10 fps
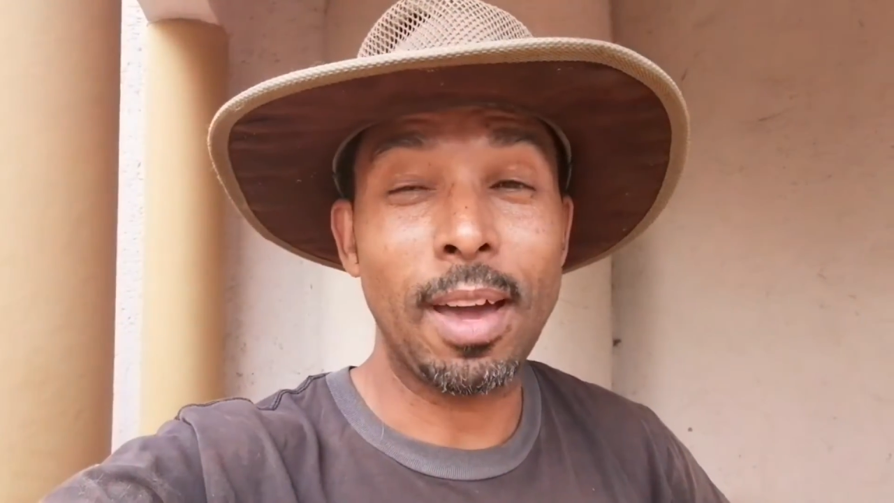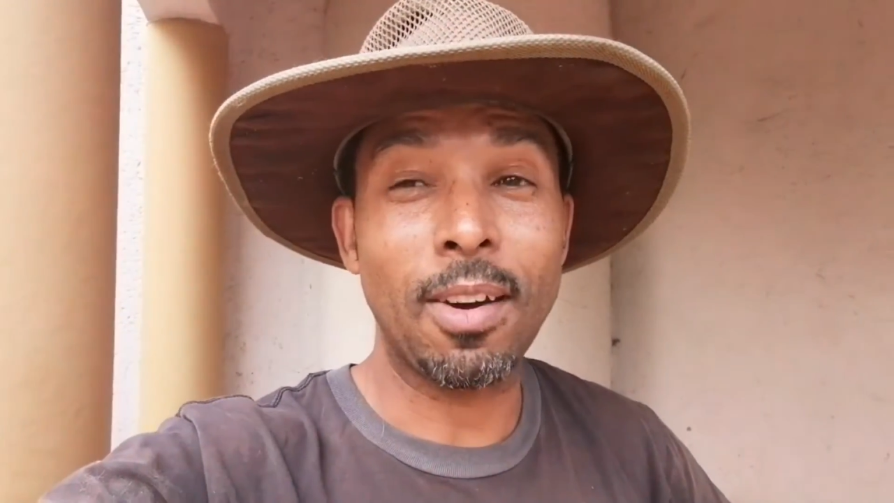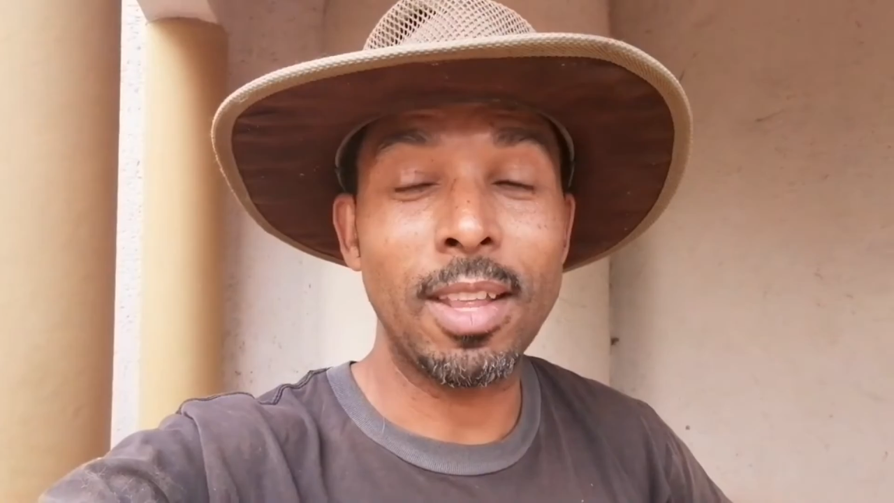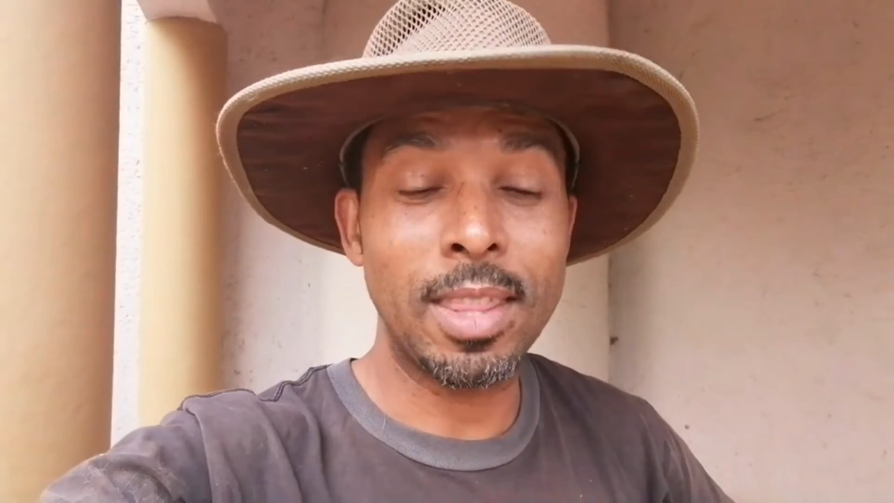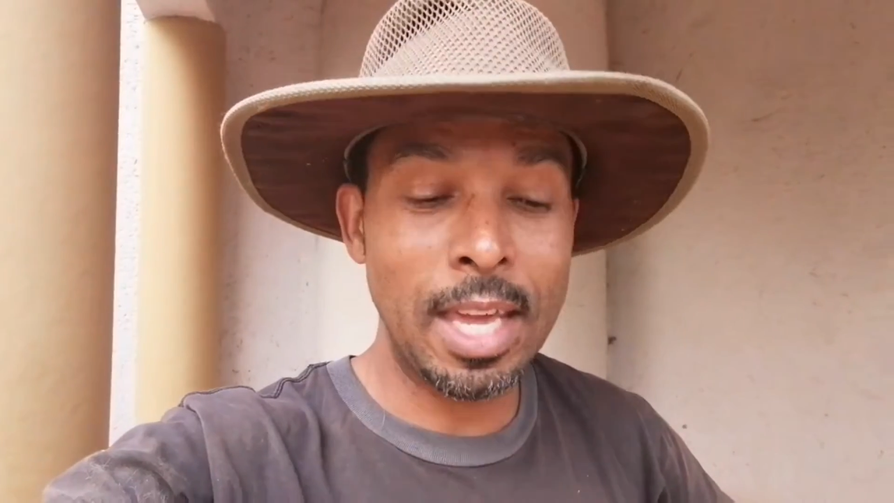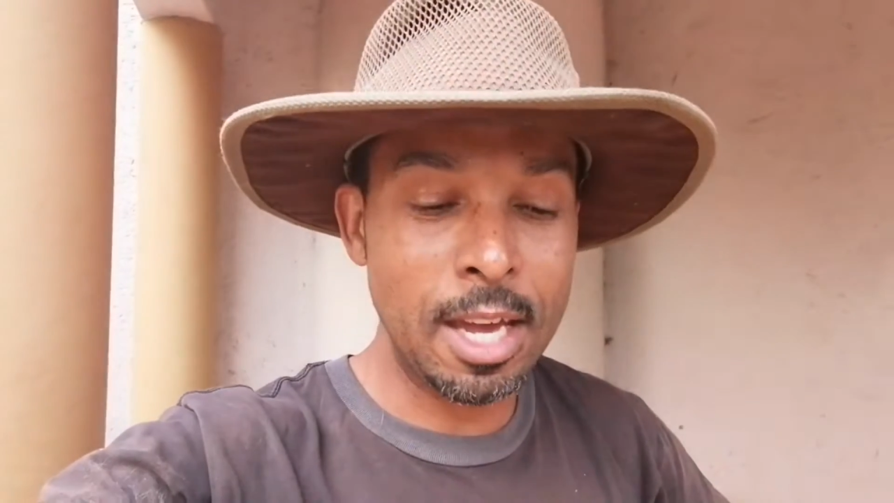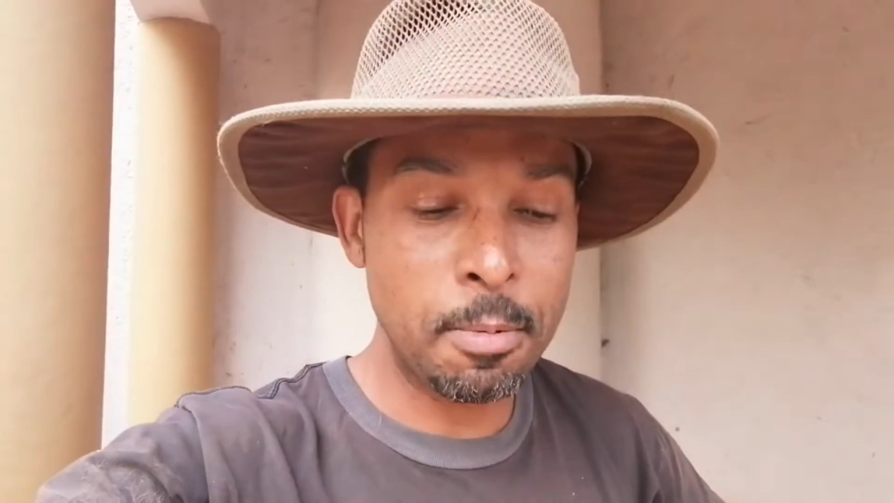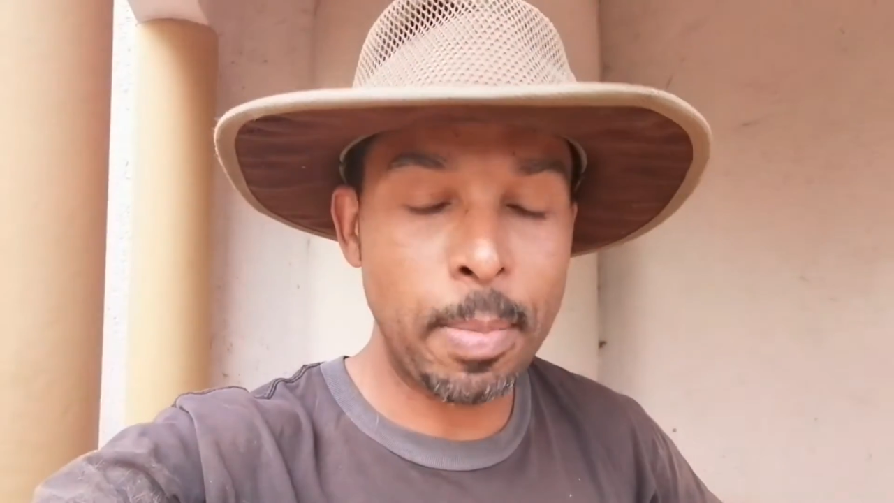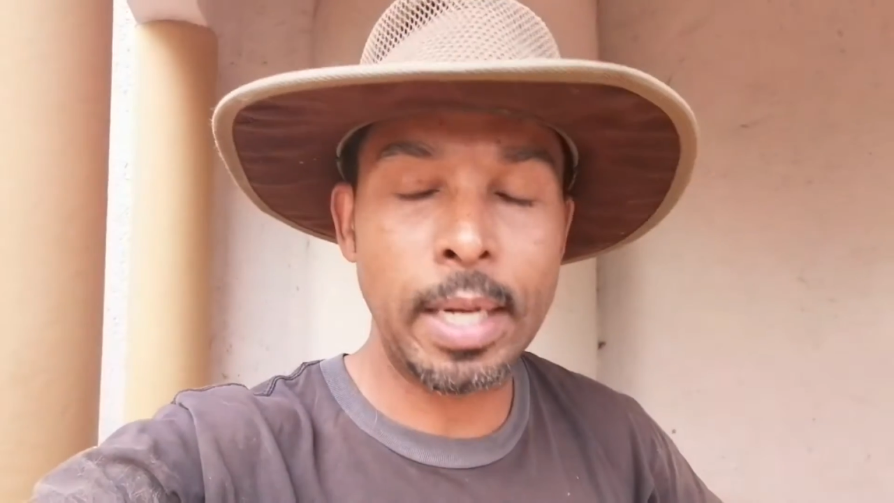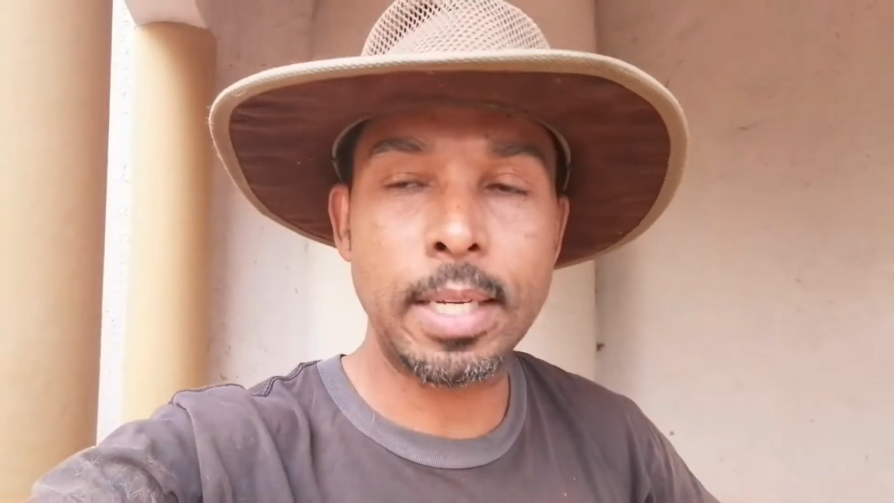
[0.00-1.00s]
I can't
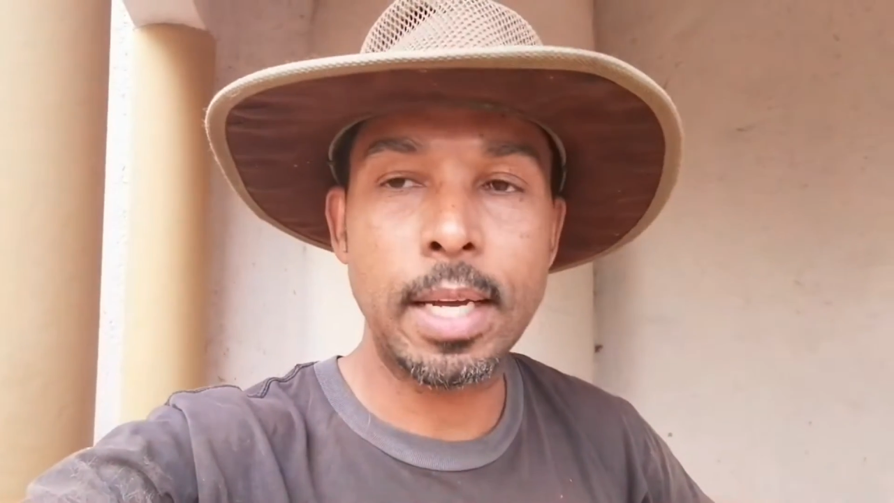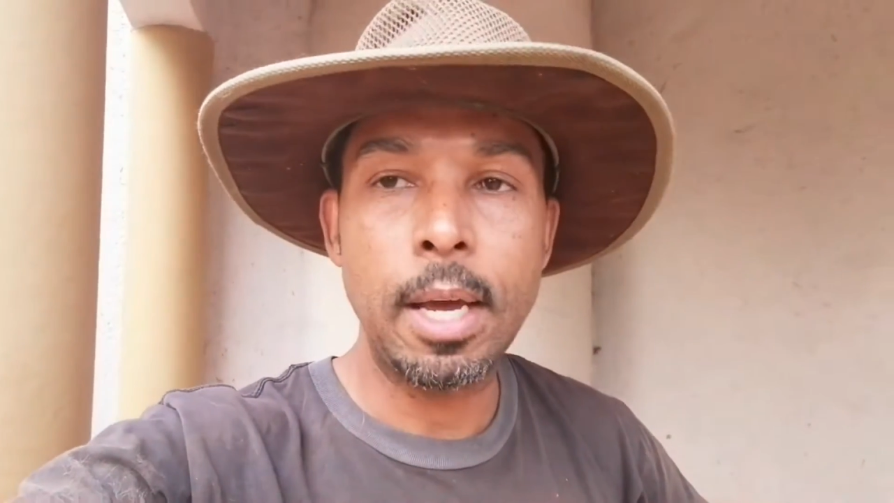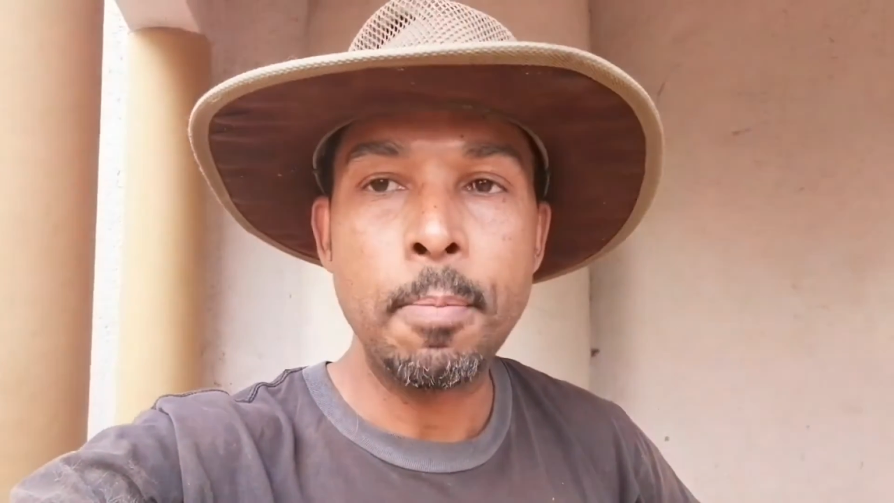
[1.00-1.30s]
think, but